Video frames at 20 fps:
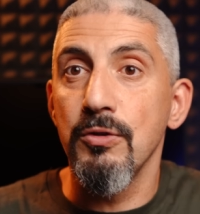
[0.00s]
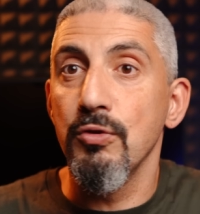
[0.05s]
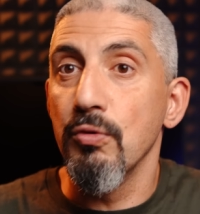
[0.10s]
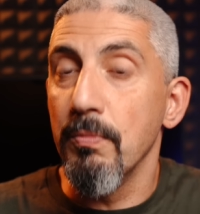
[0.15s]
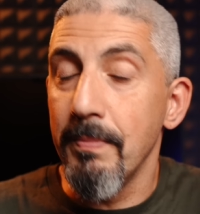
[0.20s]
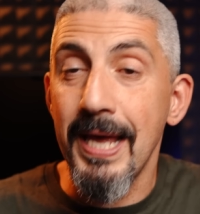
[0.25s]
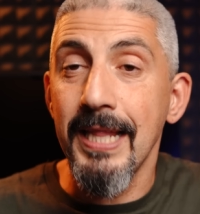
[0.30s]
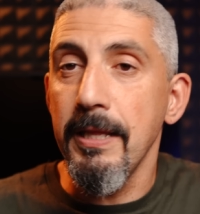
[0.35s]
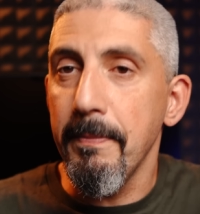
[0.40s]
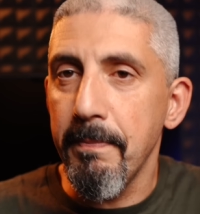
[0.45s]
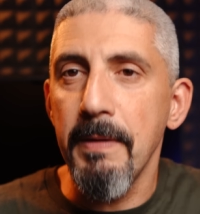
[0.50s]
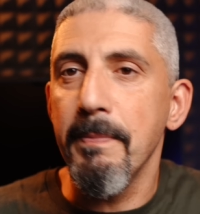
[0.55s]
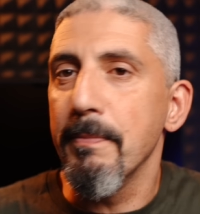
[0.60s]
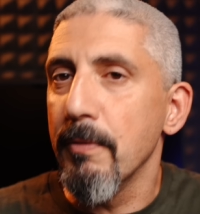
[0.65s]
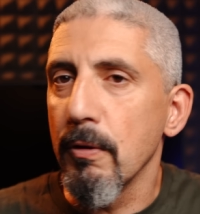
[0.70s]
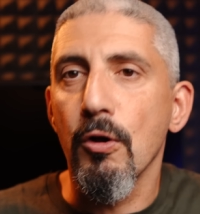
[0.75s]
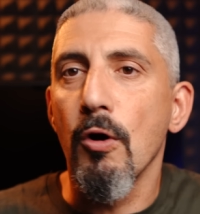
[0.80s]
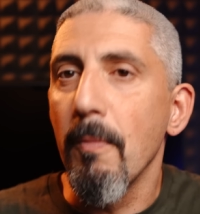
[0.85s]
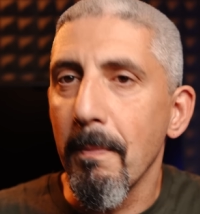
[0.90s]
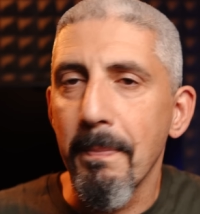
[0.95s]
to many
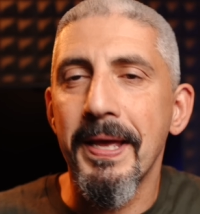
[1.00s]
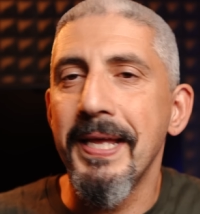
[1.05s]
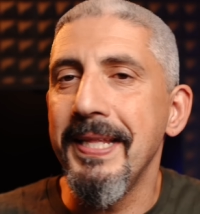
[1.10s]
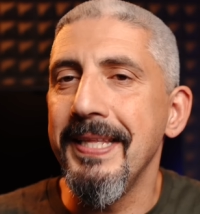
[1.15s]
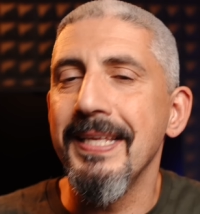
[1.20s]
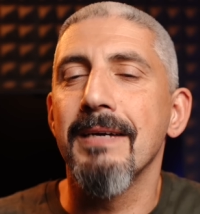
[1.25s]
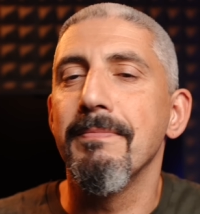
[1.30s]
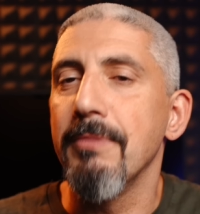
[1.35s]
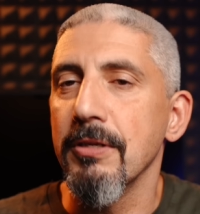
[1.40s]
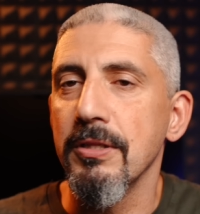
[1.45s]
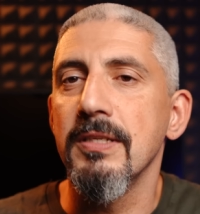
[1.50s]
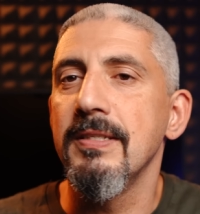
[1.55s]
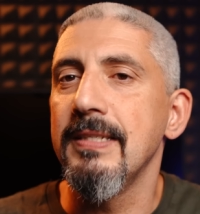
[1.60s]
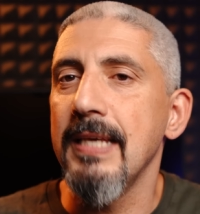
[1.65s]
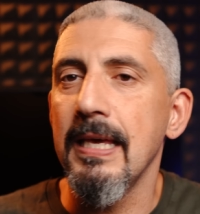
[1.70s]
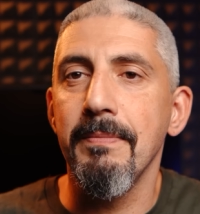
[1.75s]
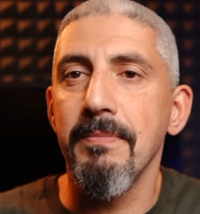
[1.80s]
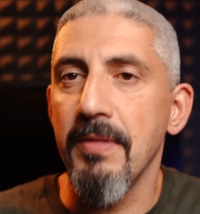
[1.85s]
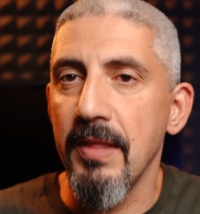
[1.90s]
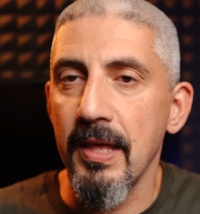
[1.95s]
people complaining about the
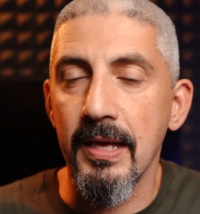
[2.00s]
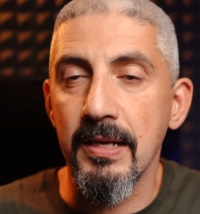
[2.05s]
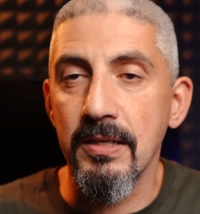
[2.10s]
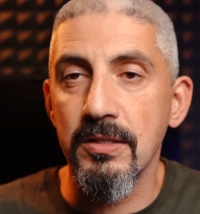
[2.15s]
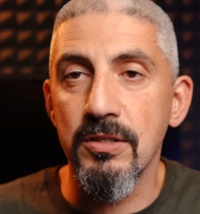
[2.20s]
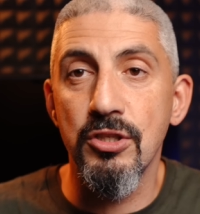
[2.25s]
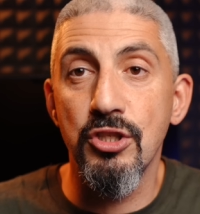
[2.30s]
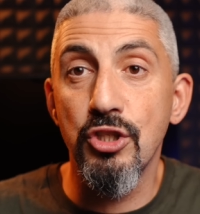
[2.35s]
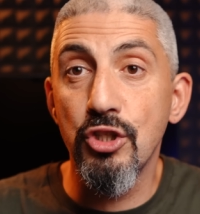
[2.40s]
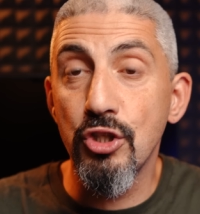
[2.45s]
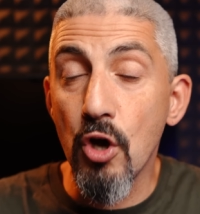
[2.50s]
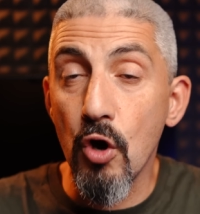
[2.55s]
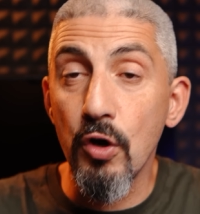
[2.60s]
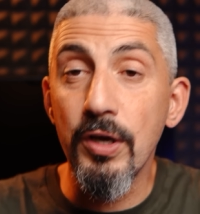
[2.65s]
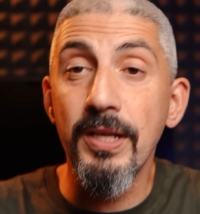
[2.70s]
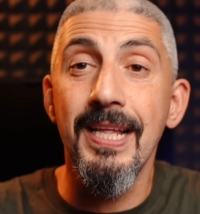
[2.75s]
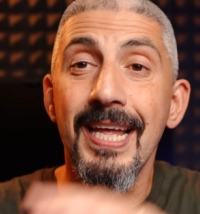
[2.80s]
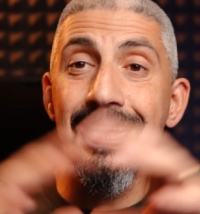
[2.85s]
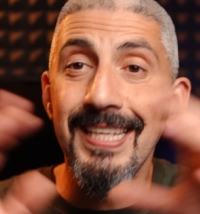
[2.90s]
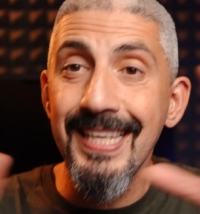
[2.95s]
same things. So
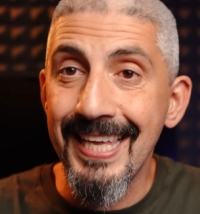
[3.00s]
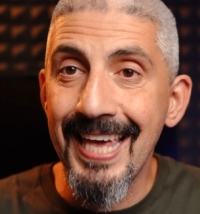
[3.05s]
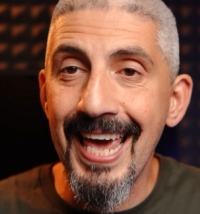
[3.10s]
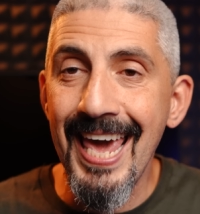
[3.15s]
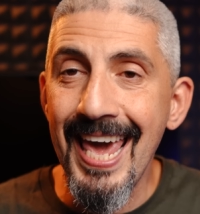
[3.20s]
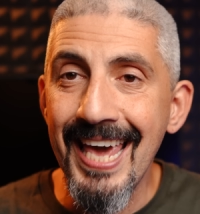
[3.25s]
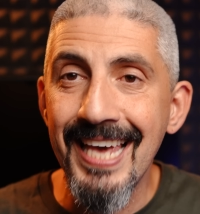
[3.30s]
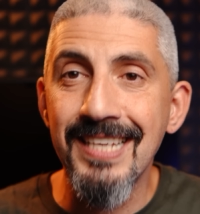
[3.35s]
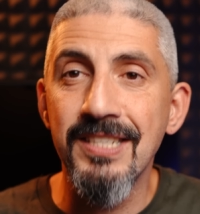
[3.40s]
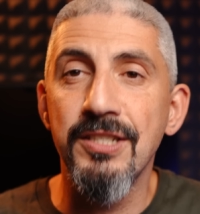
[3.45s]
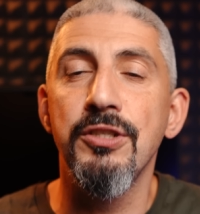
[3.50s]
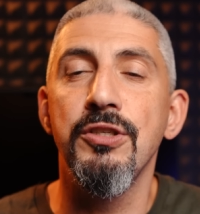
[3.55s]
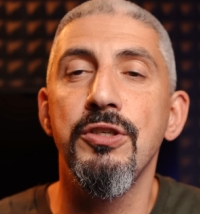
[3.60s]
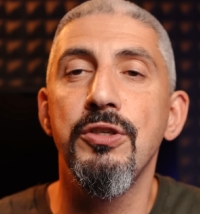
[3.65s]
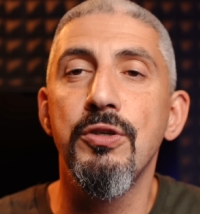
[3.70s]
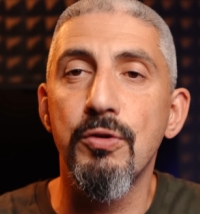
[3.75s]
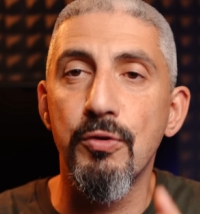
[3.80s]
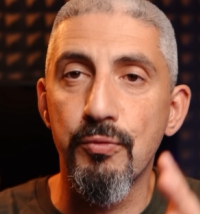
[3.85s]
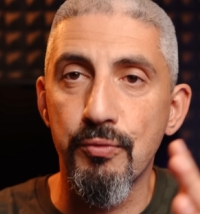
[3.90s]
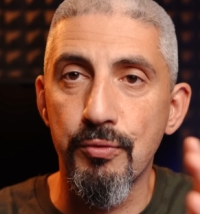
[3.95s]
in any case,
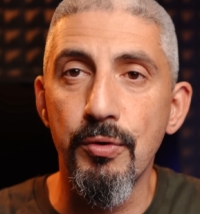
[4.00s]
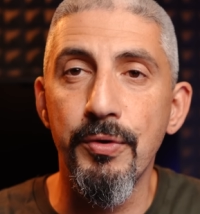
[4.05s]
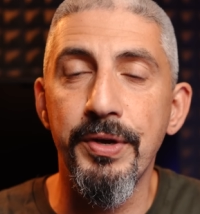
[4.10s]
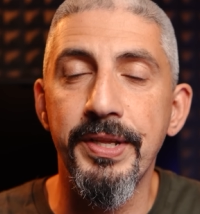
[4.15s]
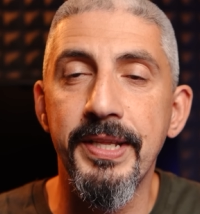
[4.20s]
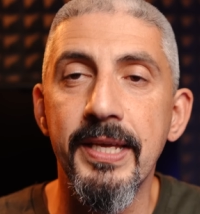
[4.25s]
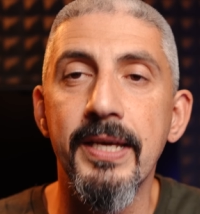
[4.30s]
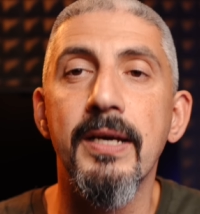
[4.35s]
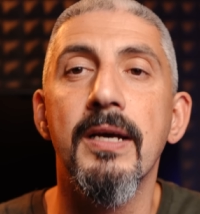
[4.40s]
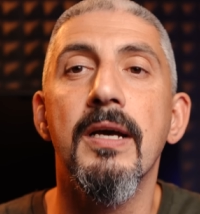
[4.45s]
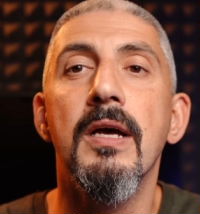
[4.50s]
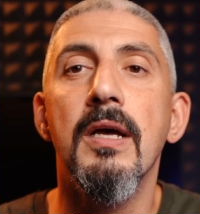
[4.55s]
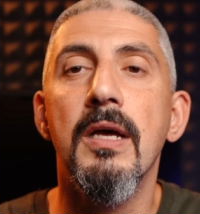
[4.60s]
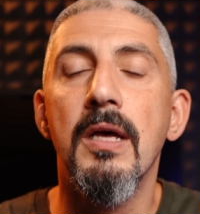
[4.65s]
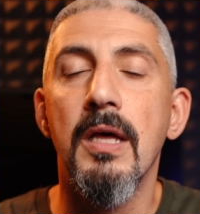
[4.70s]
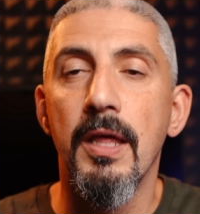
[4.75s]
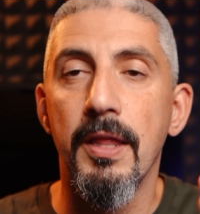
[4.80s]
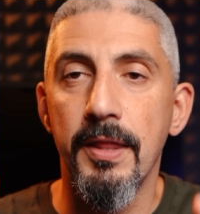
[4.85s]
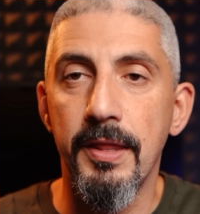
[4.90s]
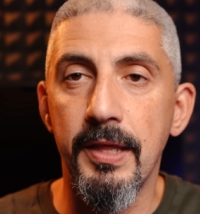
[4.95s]
you're ruining
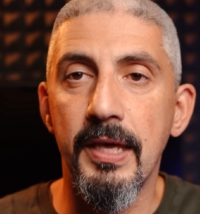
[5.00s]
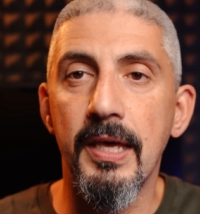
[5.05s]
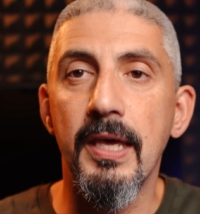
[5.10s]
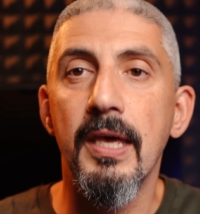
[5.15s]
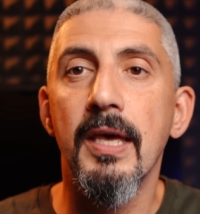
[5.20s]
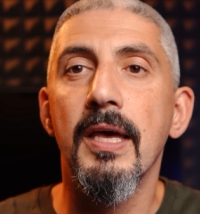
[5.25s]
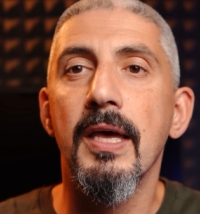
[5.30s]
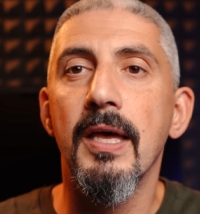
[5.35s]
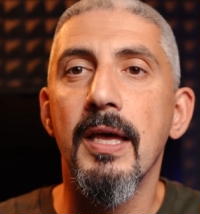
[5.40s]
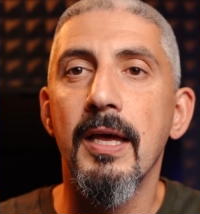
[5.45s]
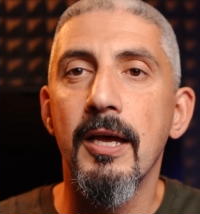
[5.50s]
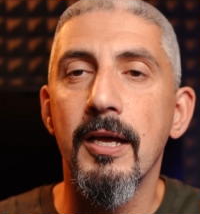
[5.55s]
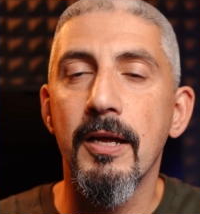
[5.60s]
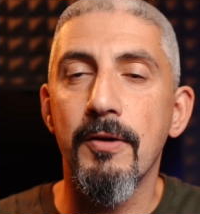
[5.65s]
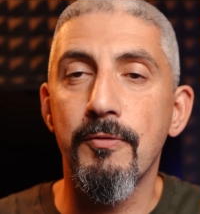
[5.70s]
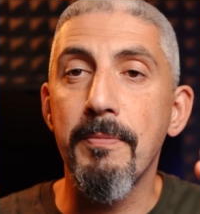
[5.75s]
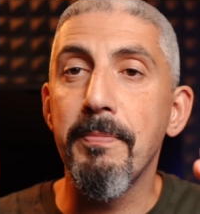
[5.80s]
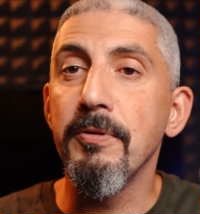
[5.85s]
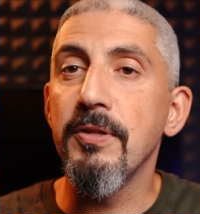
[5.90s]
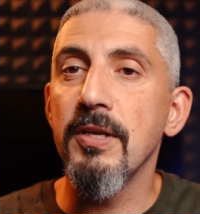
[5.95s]
the
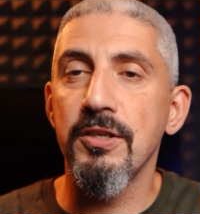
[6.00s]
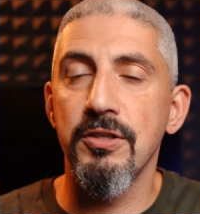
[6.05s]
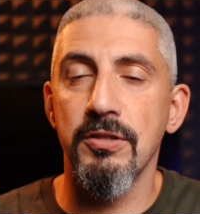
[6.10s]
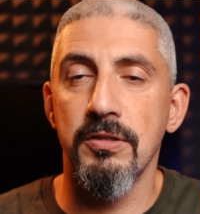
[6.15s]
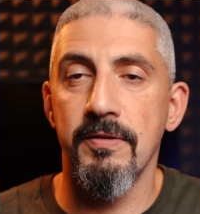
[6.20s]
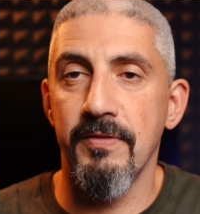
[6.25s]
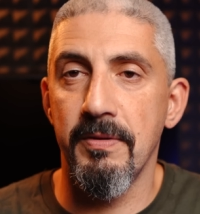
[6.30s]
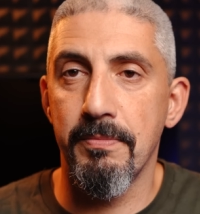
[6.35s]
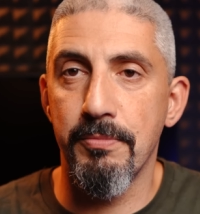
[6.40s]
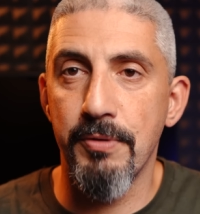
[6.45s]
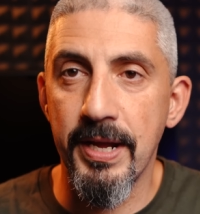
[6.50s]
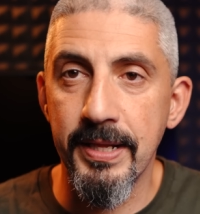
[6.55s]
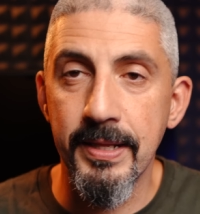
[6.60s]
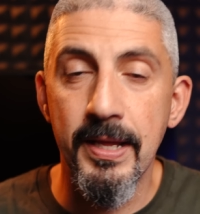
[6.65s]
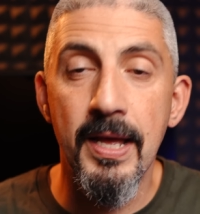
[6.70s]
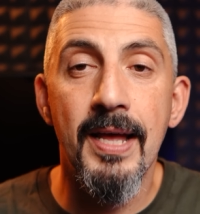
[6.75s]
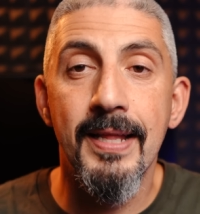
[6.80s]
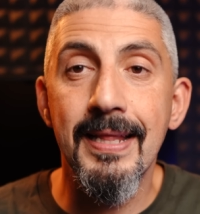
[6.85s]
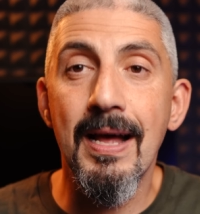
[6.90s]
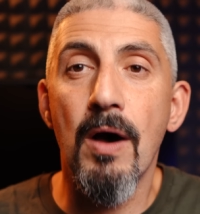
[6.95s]
reputation of the brand.
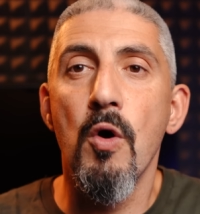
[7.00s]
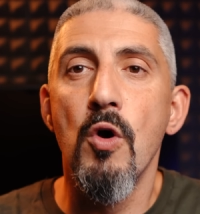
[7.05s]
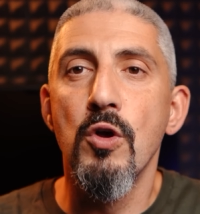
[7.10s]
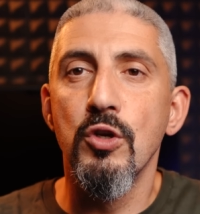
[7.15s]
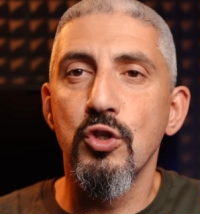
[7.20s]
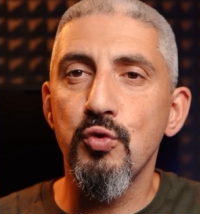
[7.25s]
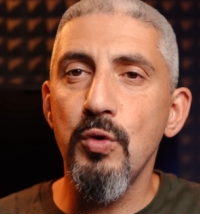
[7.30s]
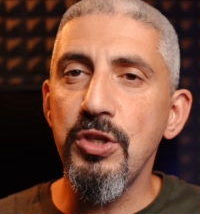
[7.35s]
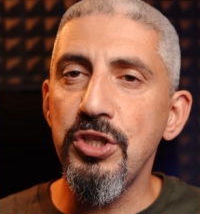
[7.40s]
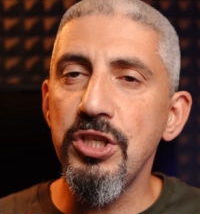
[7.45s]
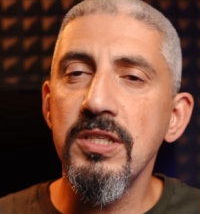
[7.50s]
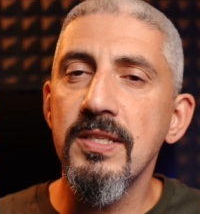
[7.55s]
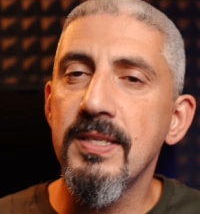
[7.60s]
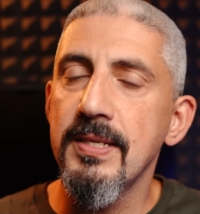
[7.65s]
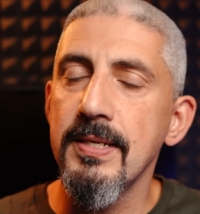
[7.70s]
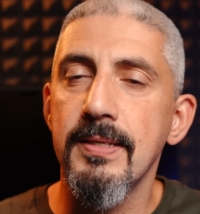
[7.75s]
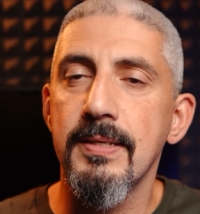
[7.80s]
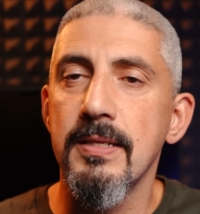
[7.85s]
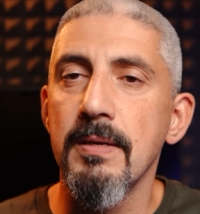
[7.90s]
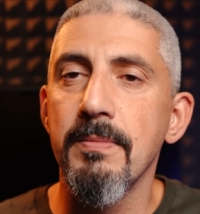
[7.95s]
Now, switching
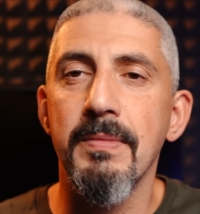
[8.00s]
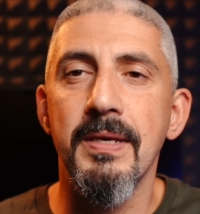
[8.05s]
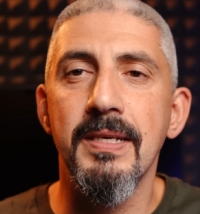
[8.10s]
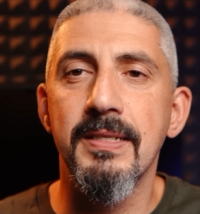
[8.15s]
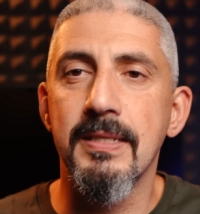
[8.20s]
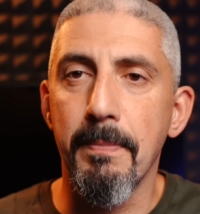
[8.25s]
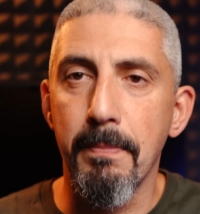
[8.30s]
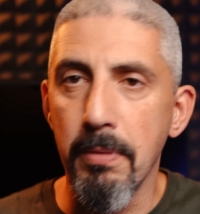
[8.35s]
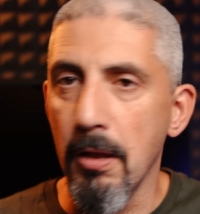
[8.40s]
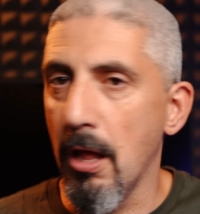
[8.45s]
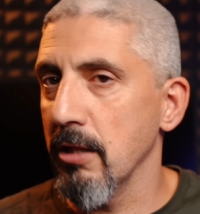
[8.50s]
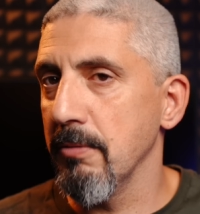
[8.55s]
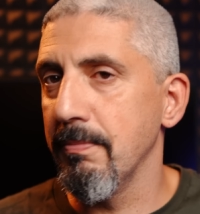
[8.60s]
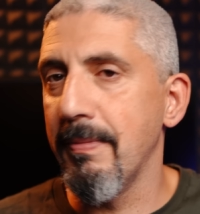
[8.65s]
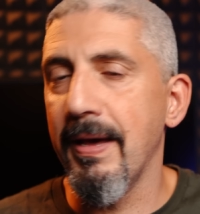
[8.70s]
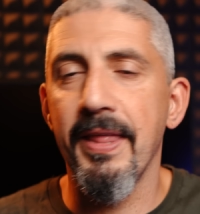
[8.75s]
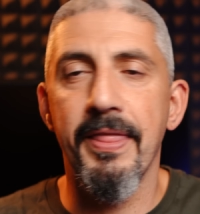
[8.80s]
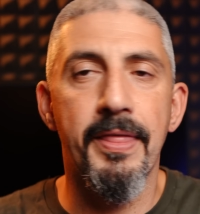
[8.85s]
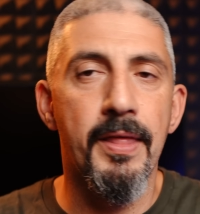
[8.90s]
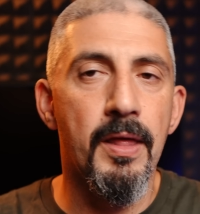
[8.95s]
system is a
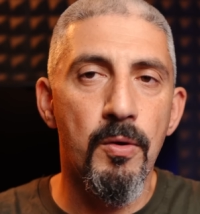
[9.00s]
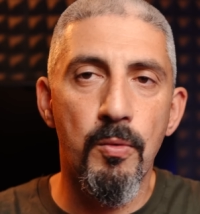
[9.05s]
bloodbath.